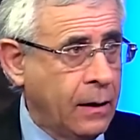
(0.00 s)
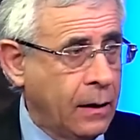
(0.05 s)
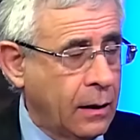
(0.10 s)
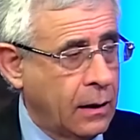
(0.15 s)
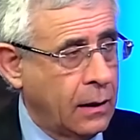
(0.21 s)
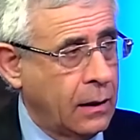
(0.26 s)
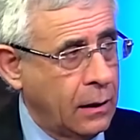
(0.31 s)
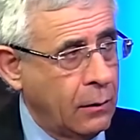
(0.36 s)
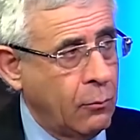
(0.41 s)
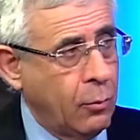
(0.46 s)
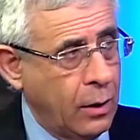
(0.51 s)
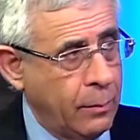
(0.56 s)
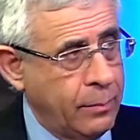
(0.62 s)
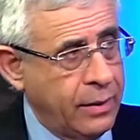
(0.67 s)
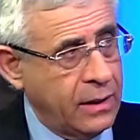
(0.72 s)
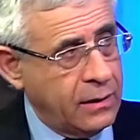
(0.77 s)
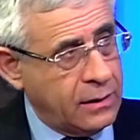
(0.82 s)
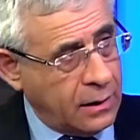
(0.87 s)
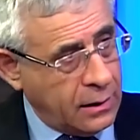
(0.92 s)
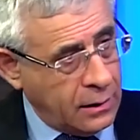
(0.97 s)
it will
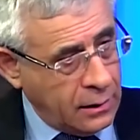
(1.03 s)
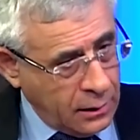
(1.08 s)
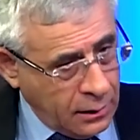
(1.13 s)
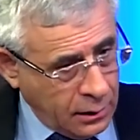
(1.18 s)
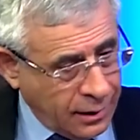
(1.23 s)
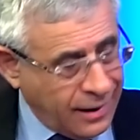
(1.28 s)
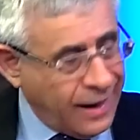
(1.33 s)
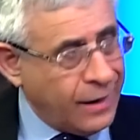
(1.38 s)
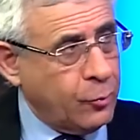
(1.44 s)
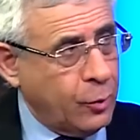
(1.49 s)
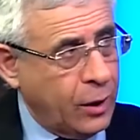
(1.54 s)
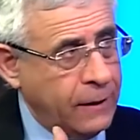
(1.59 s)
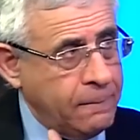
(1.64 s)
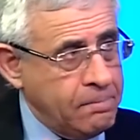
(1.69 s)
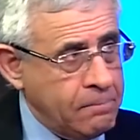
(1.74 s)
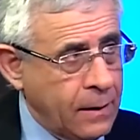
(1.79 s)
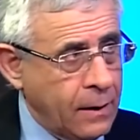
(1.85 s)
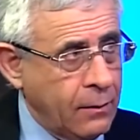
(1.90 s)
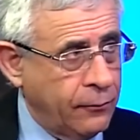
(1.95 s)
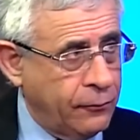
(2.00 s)
be the runway
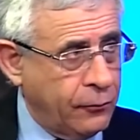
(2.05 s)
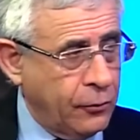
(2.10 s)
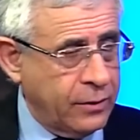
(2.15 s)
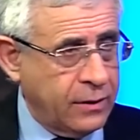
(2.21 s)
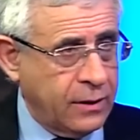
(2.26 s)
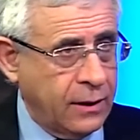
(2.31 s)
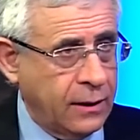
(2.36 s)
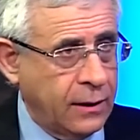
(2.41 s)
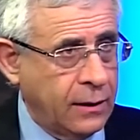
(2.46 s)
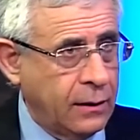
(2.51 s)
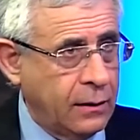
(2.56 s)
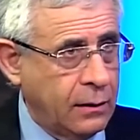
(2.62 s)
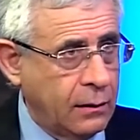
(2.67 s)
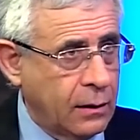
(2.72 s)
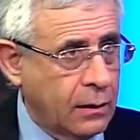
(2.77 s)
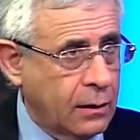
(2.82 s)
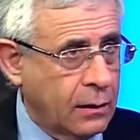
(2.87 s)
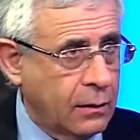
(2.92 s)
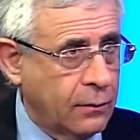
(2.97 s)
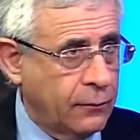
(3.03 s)
for the
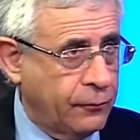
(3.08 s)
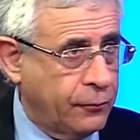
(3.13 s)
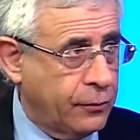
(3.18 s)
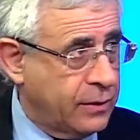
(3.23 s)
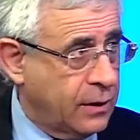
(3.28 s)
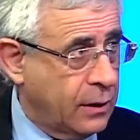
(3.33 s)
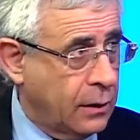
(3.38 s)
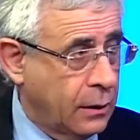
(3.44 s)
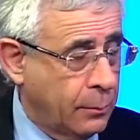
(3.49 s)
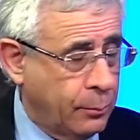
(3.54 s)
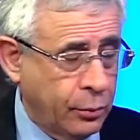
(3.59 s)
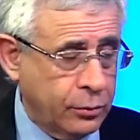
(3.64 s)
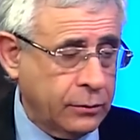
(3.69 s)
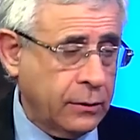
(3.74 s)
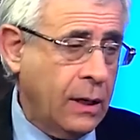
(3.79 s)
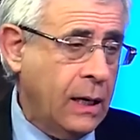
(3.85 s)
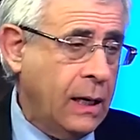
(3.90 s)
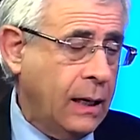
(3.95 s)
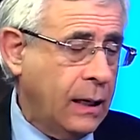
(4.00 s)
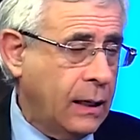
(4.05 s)
airport.